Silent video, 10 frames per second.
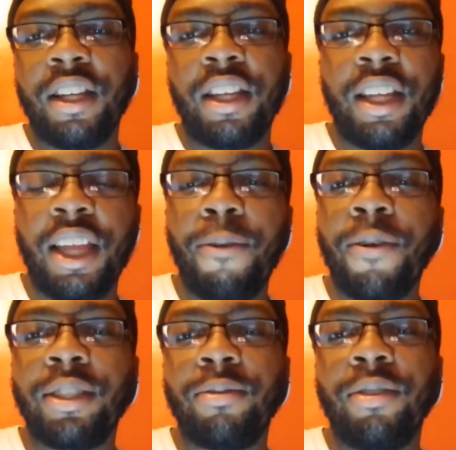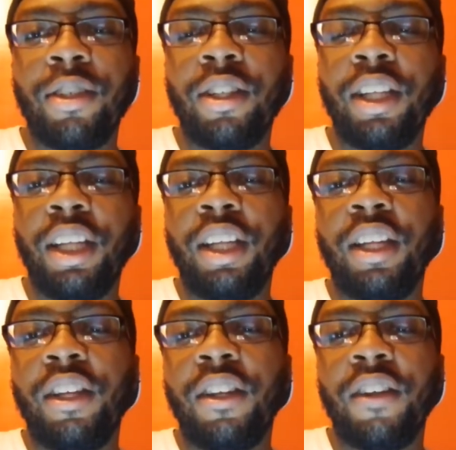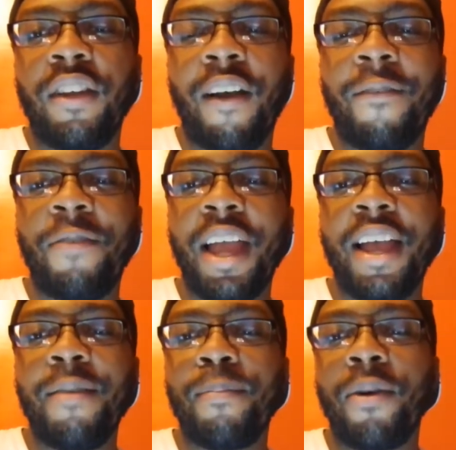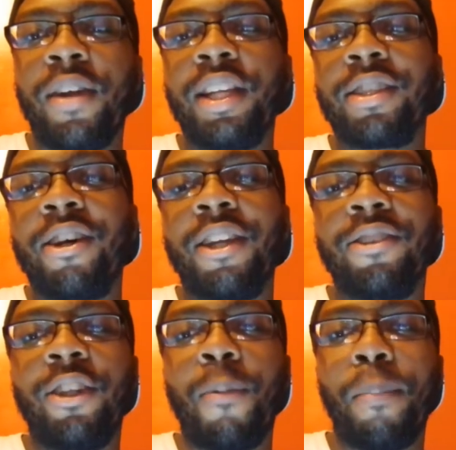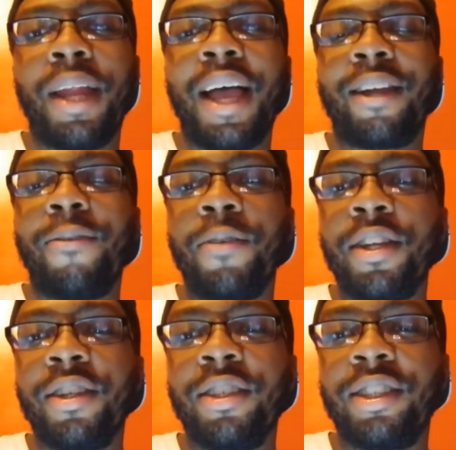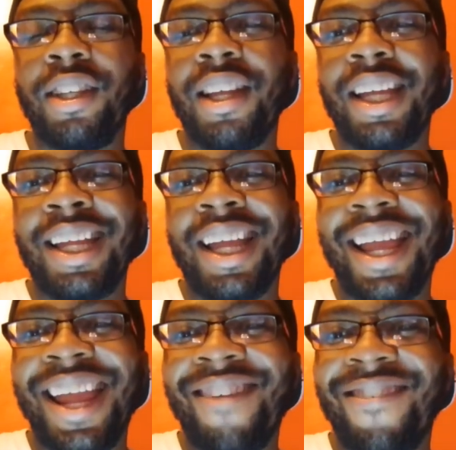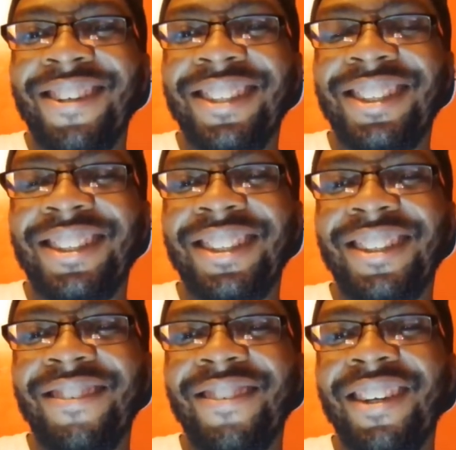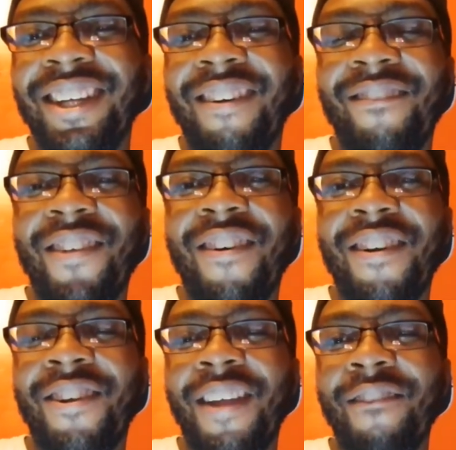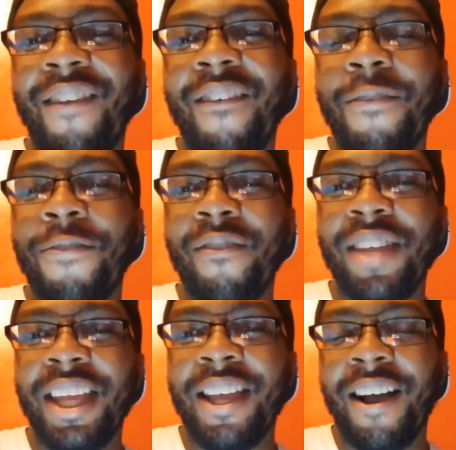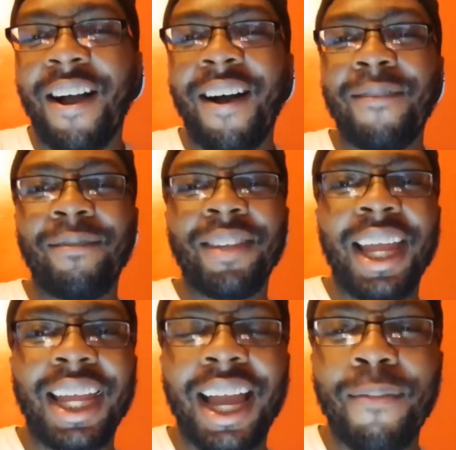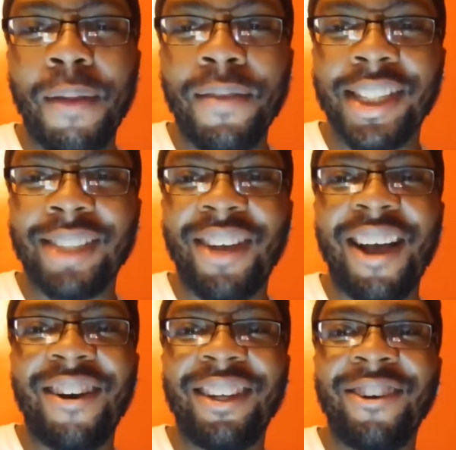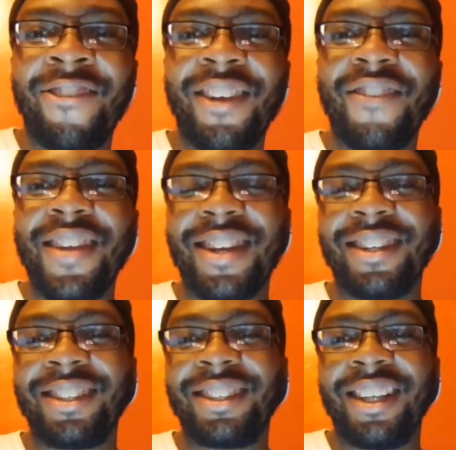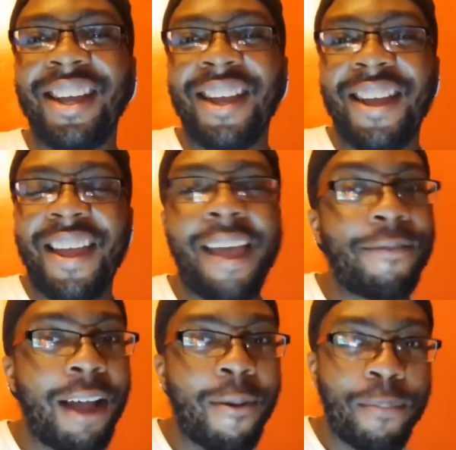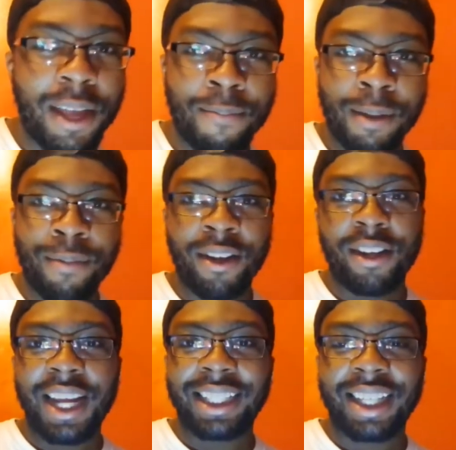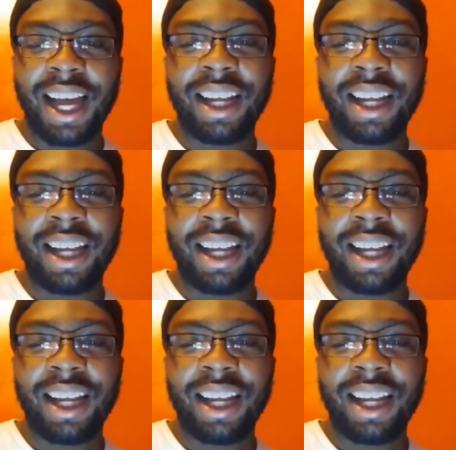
he wasn't really a fan, but saw there was no black winners, it was really a great moment for me. It kind of made me smile a little bit because if I would play Big Brother, that's